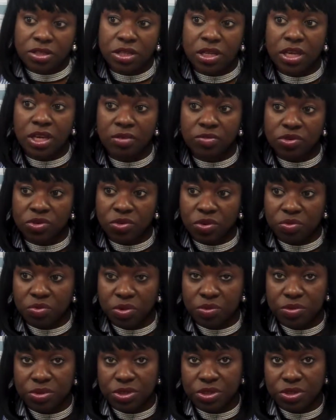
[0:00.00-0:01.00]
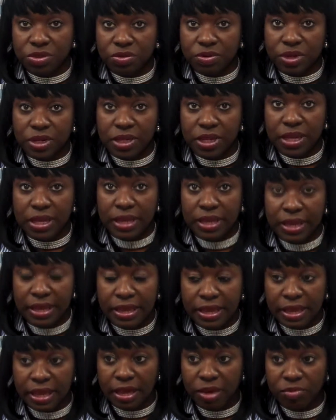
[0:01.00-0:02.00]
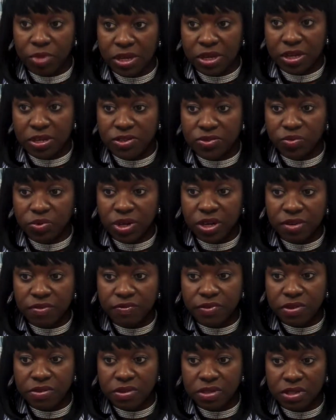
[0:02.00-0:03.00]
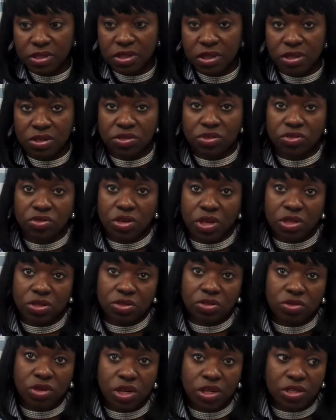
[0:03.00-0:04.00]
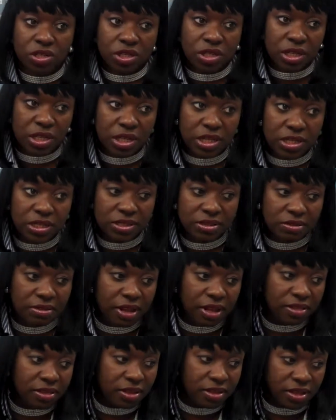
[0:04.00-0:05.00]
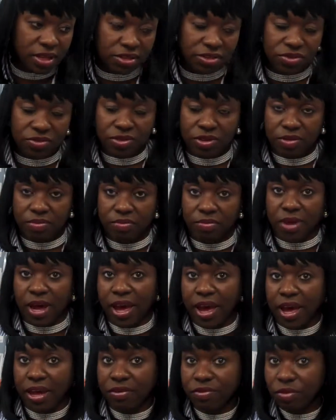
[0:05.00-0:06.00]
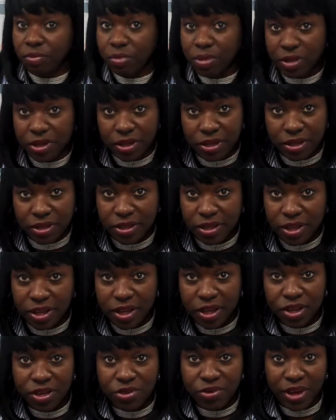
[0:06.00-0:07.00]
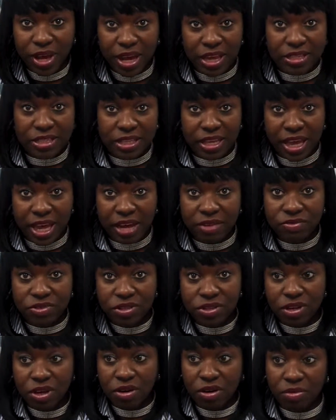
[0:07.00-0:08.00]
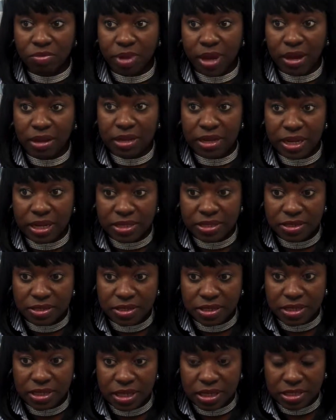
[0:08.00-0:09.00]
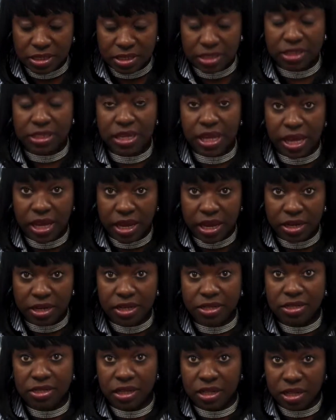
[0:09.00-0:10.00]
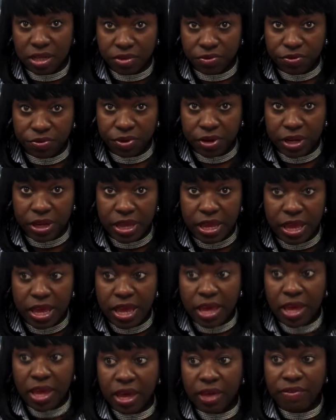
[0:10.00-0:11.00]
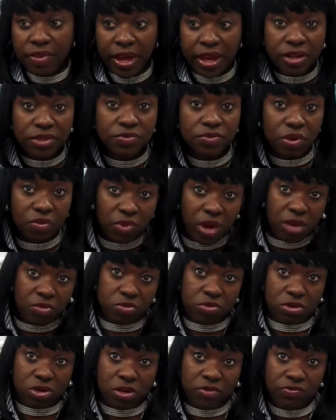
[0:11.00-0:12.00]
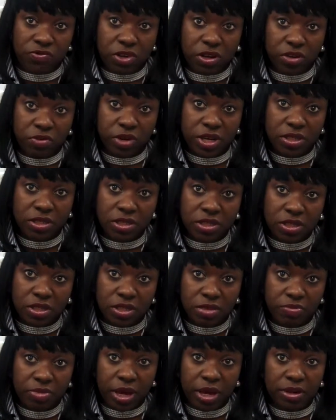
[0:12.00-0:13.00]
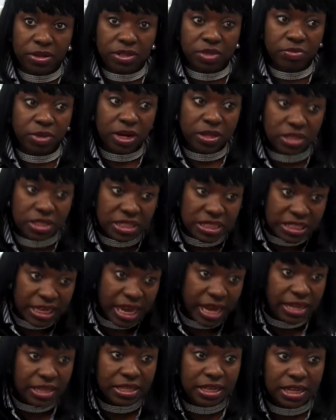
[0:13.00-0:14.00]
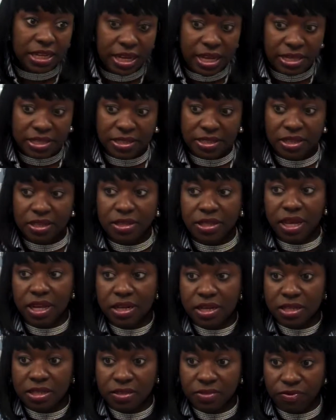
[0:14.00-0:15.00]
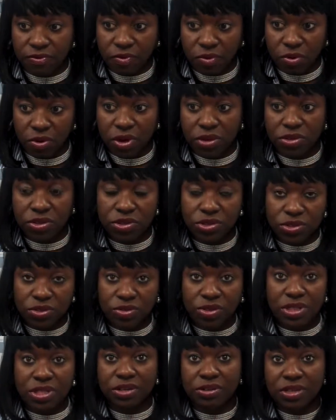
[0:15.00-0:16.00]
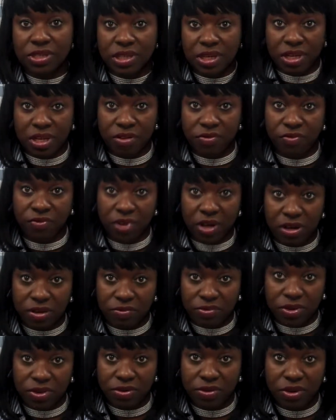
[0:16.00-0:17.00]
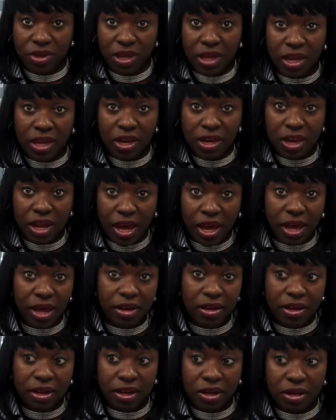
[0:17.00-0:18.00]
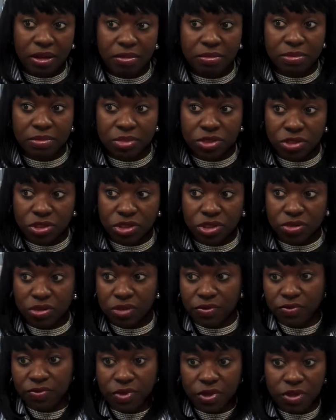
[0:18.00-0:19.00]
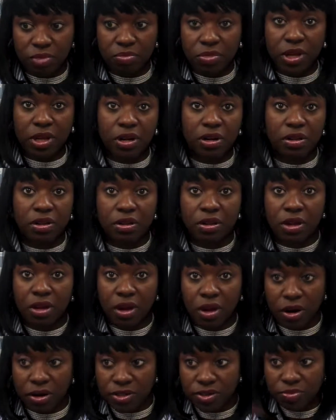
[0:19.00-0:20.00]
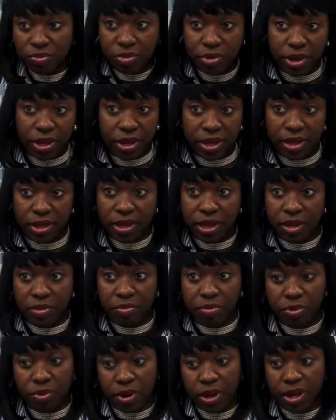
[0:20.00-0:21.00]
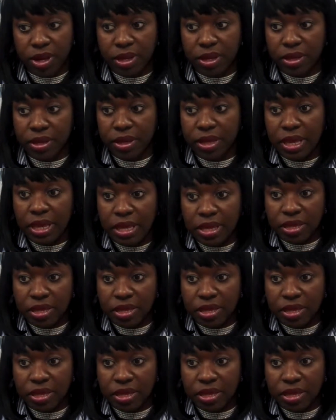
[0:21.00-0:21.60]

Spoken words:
To keep doing what we're doing. Because we are focused on instruction. It is nothing that you can buy out of a book. You actually have to know about lesson design and delivery. And that is what whiteboard configuration is about. It's about designing the lesson that is for the students that are sitting in front of you. Not shooting for the middle or spraying and praying.